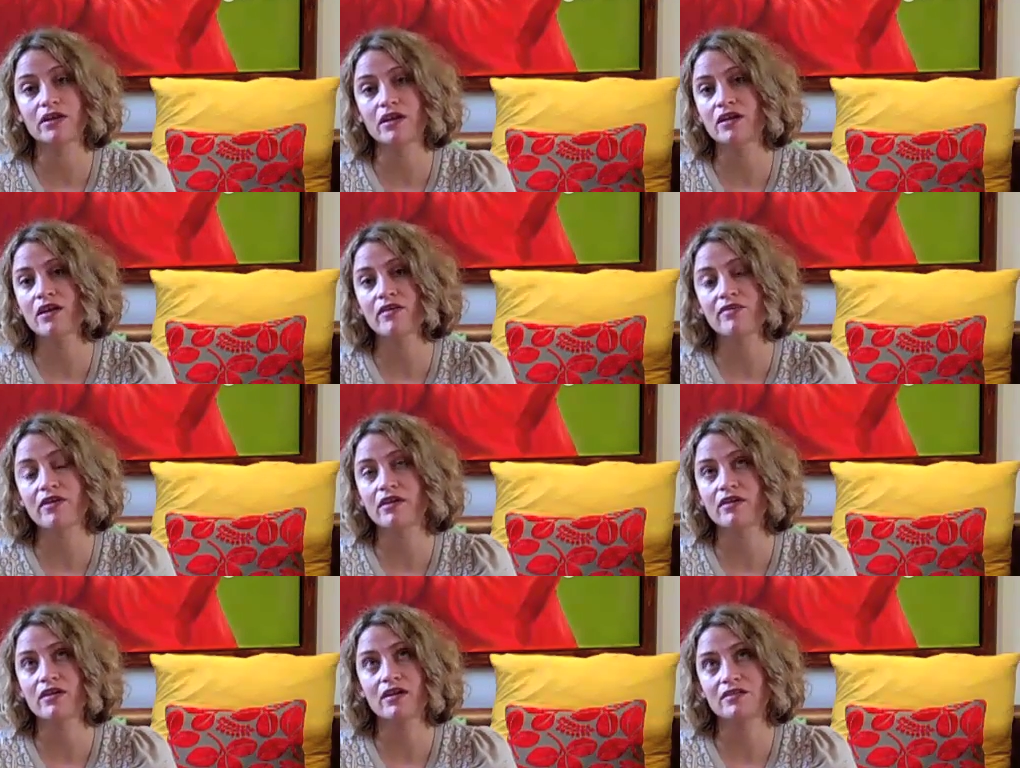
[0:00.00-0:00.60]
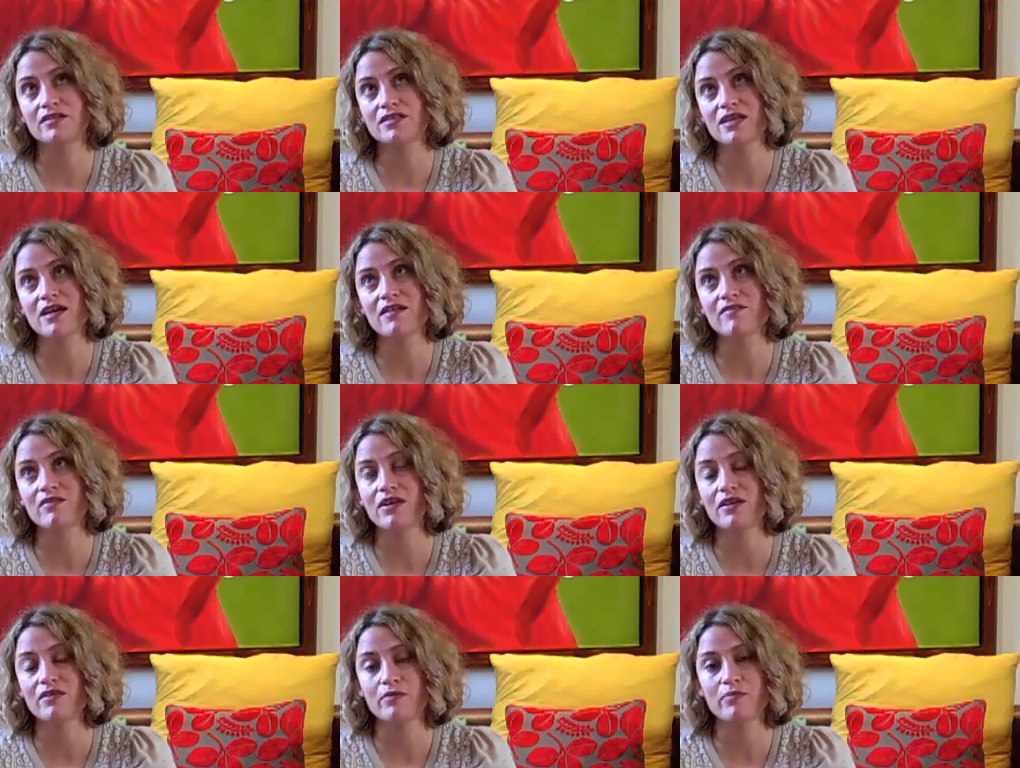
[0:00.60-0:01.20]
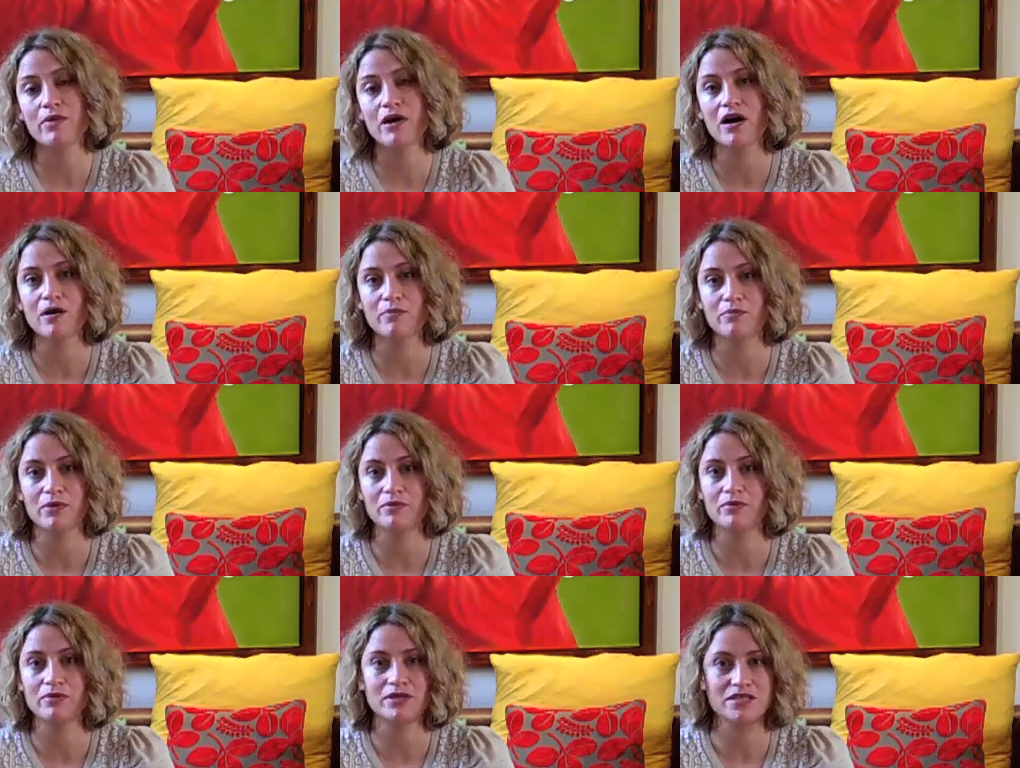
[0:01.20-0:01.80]
To have another
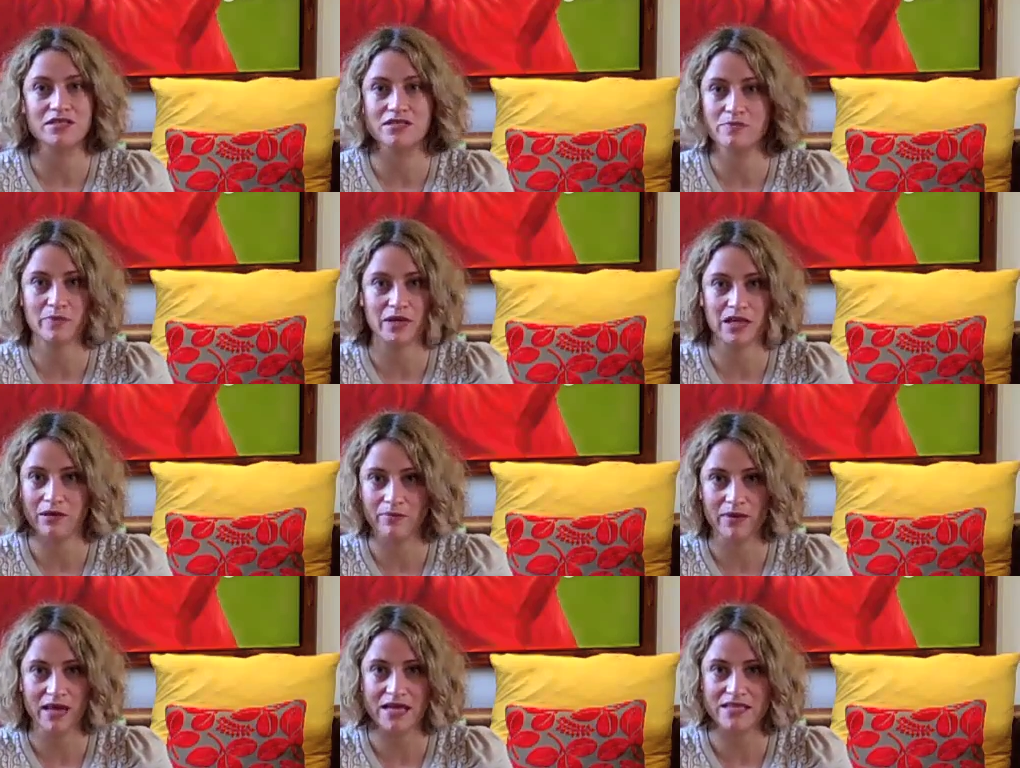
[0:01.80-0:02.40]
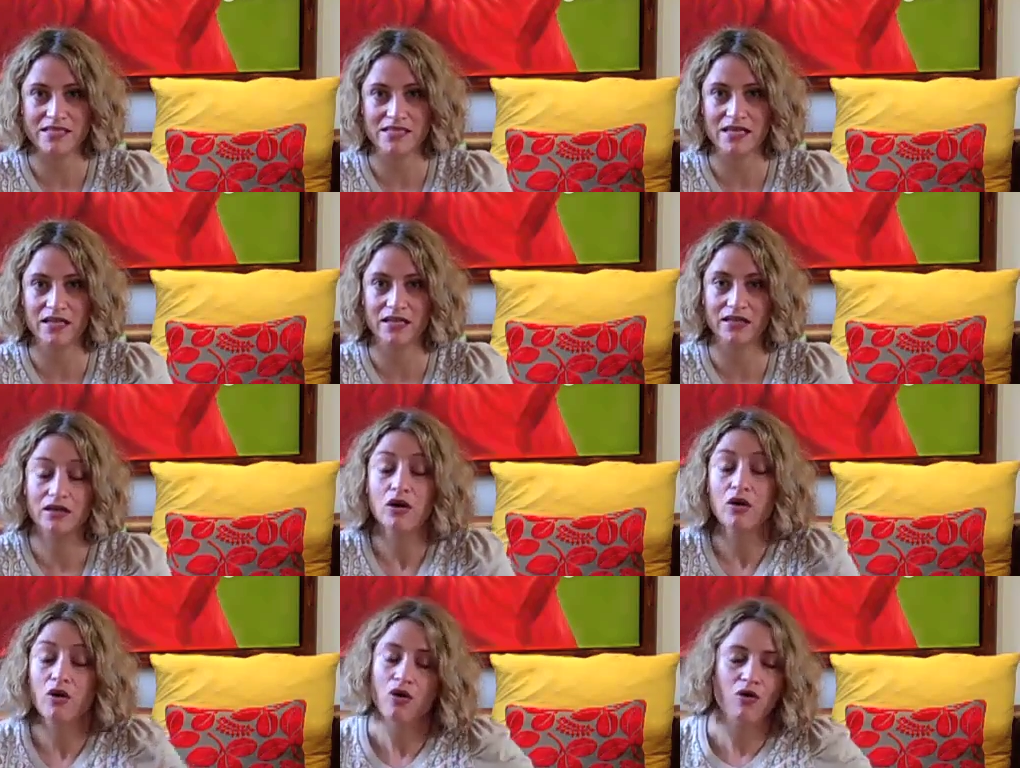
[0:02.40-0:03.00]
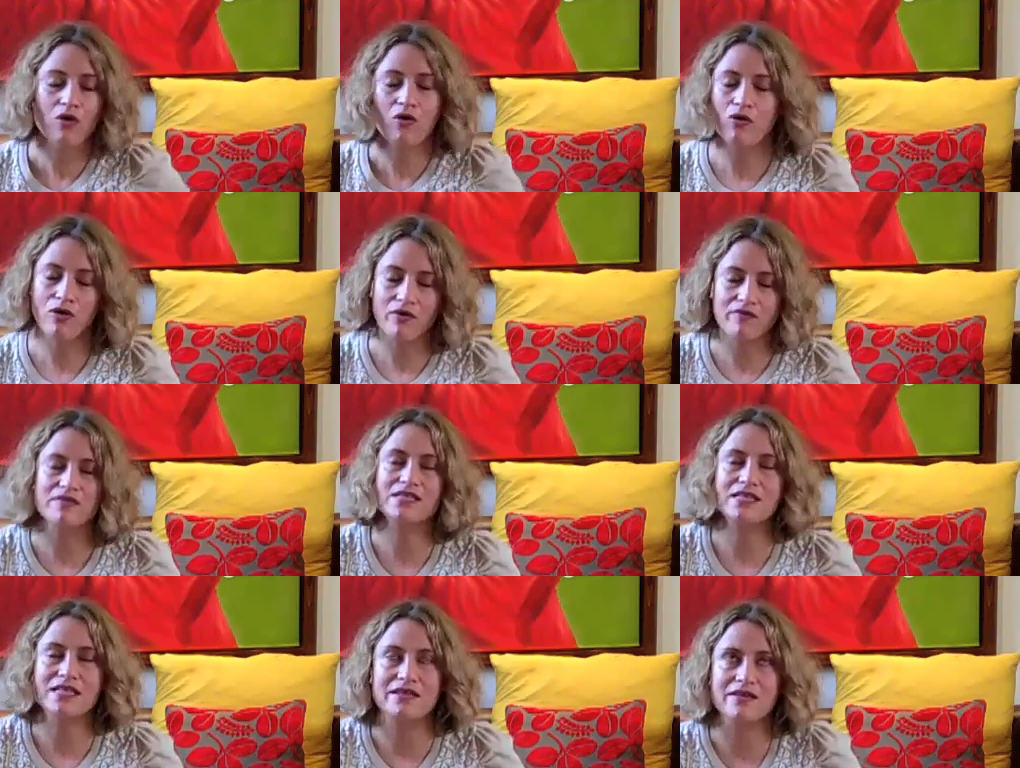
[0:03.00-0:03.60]
Piper would just be amazing. Or
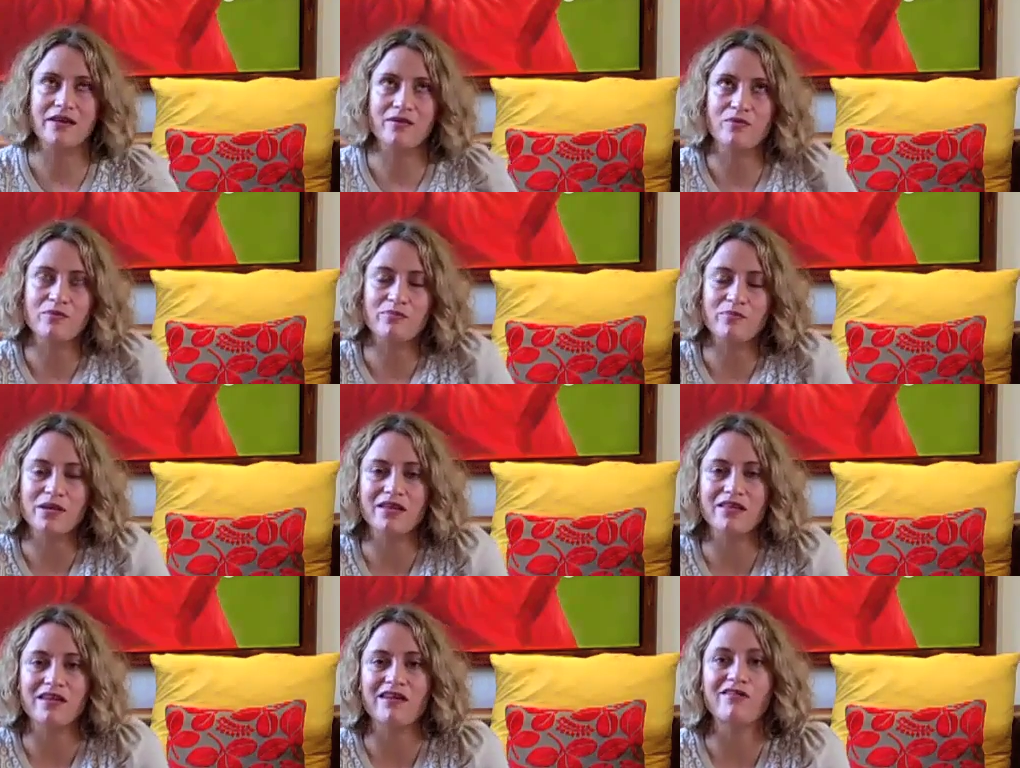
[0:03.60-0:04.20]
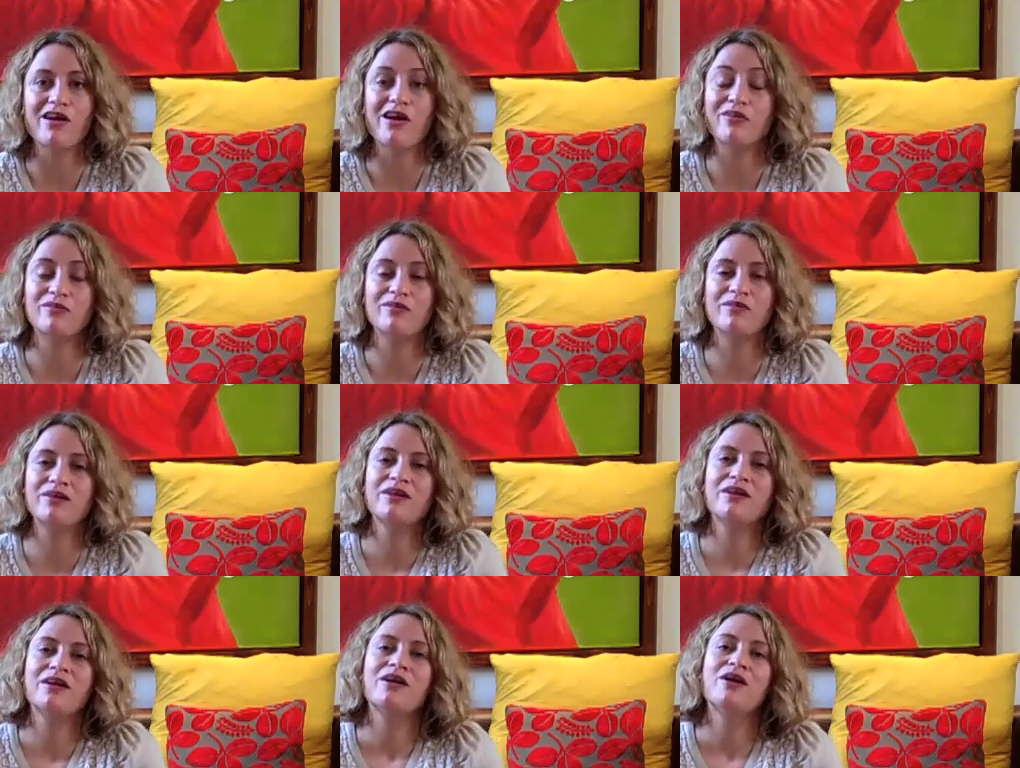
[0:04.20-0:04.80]
obviously they would be their own